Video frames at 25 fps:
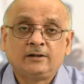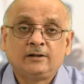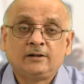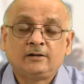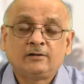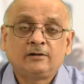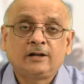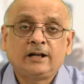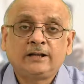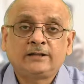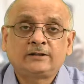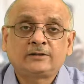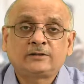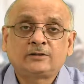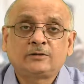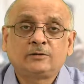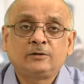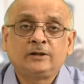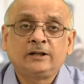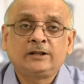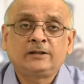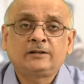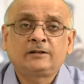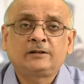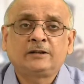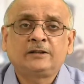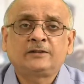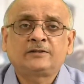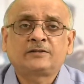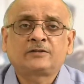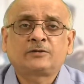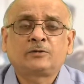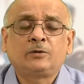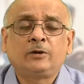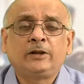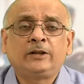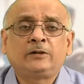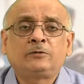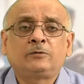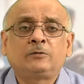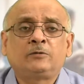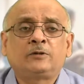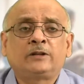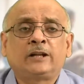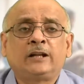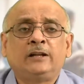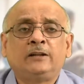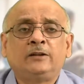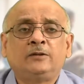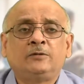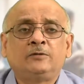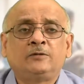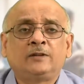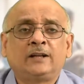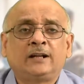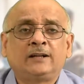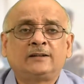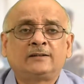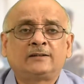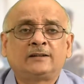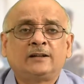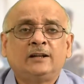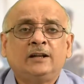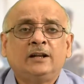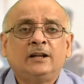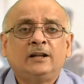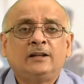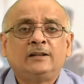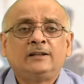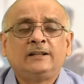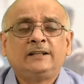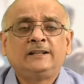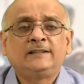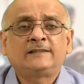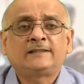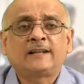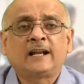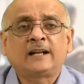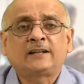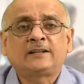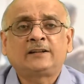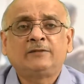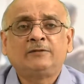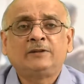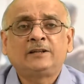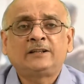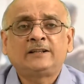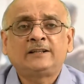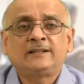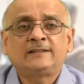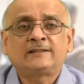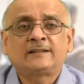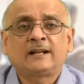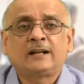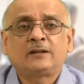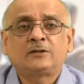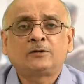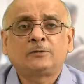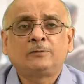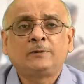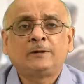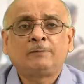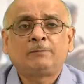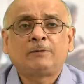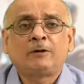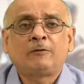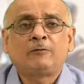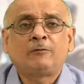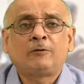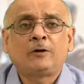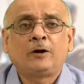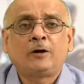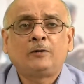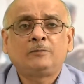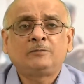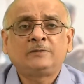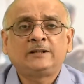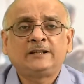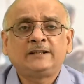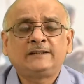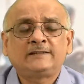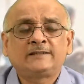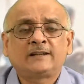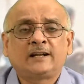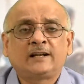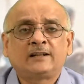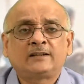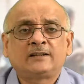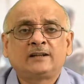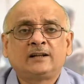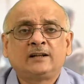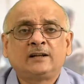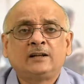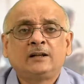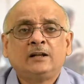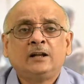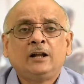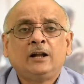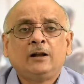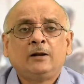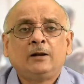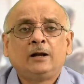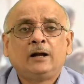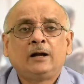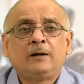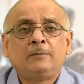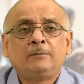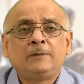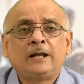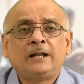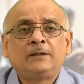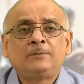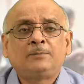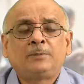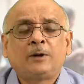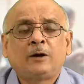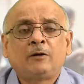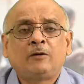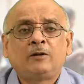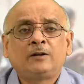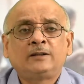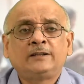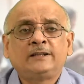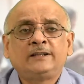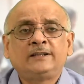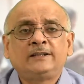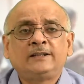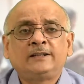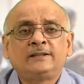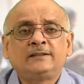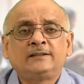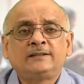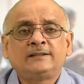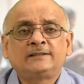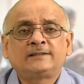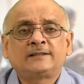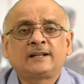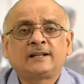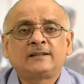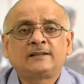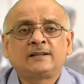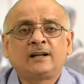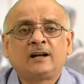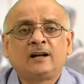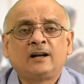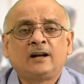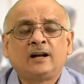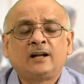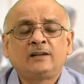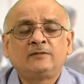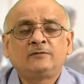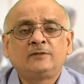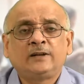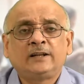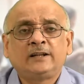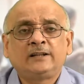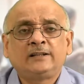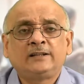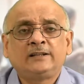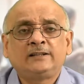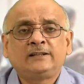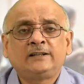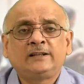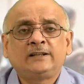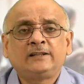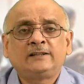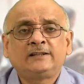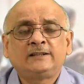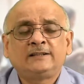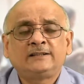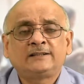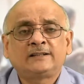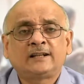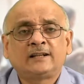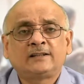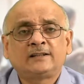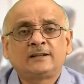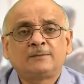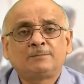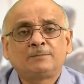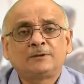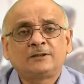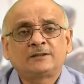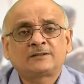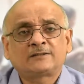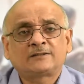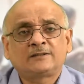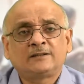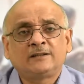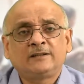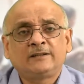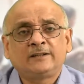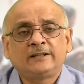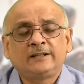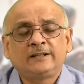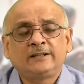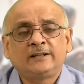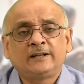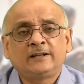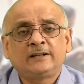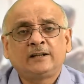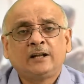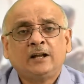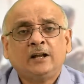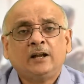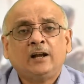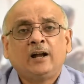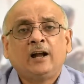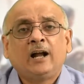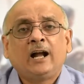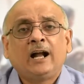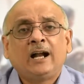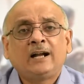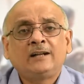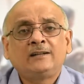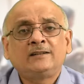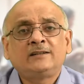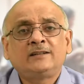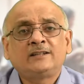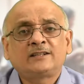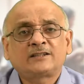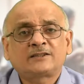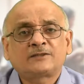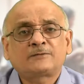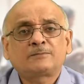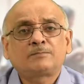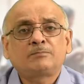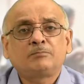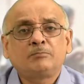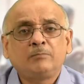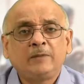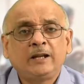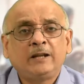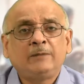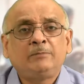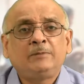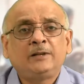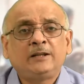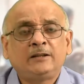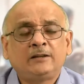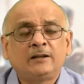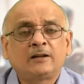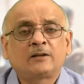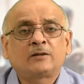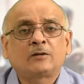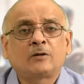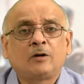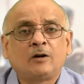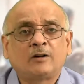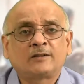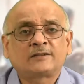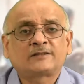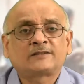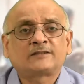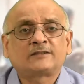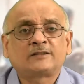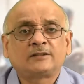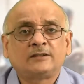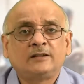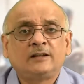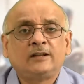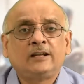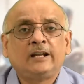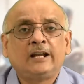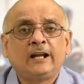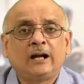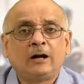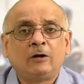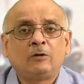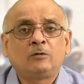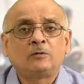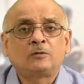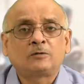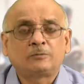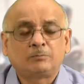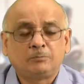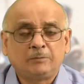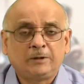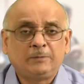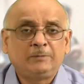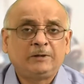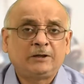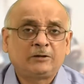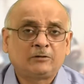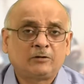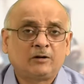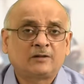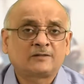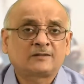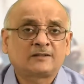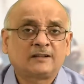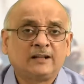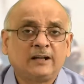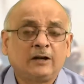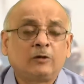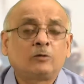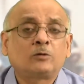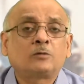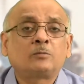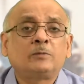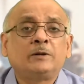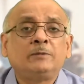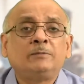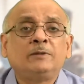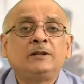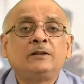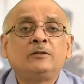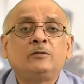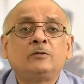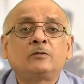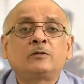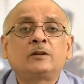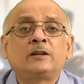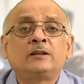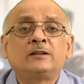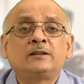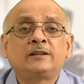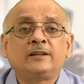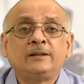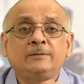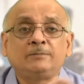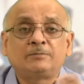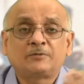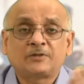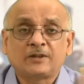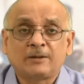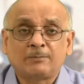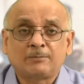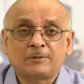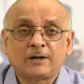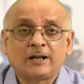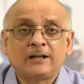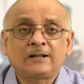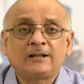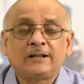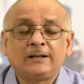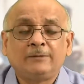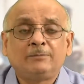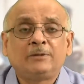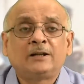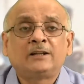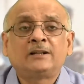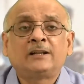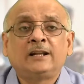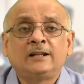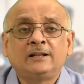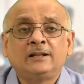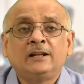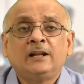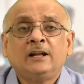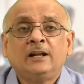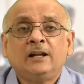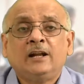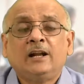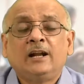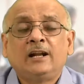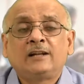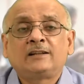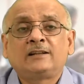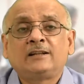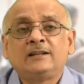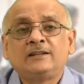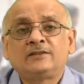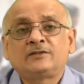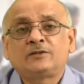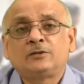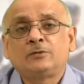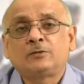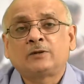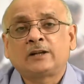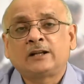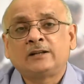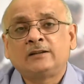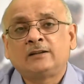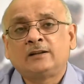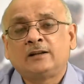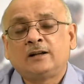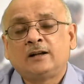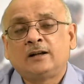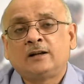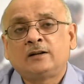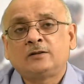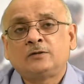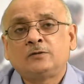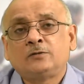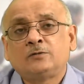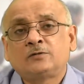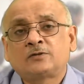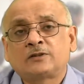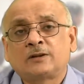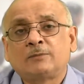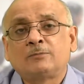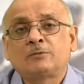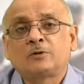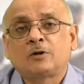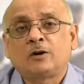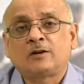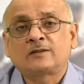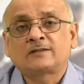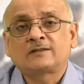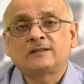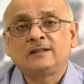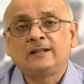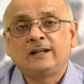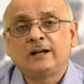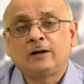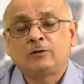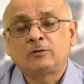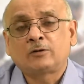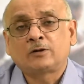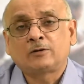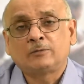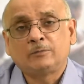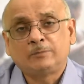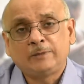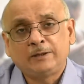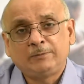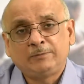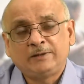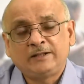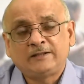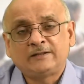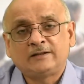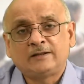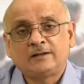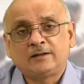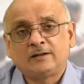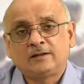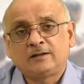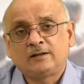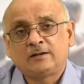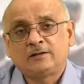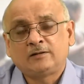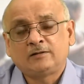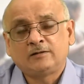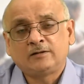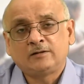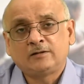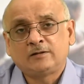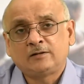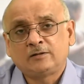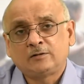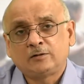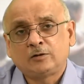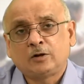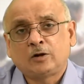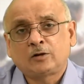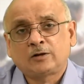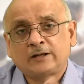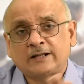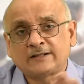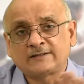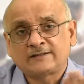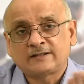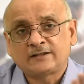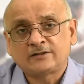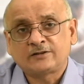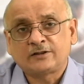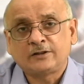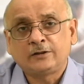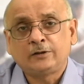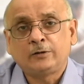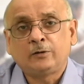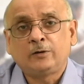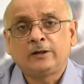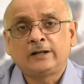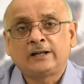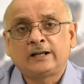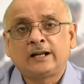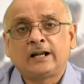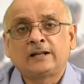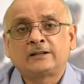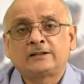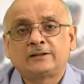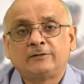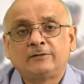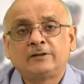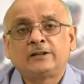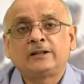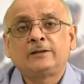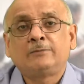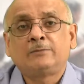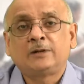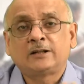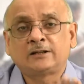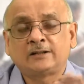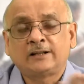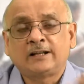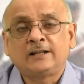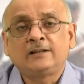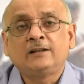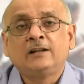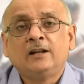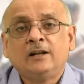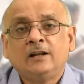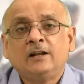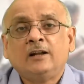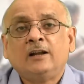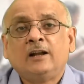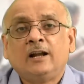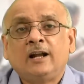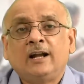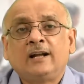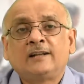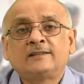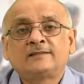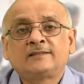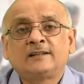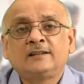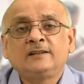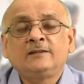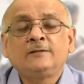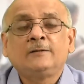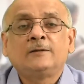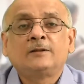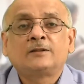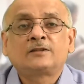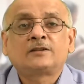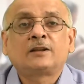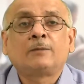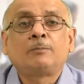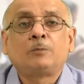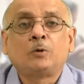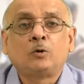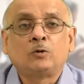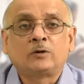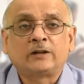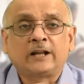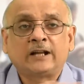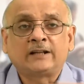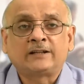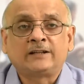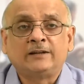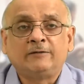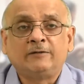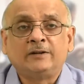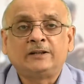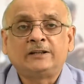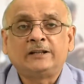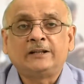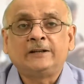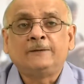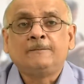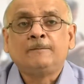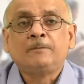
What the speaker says: right? So it is going to tell you that these activities are to be performed, these are the manpower needed, these are the hardware needed, these are the personnel needed, and this may be the cost layout. Maybe cost layout, maybe you can keep separately, but then at least you can do some cost layout, maybe not as a scheduling activity, but then as a support activity.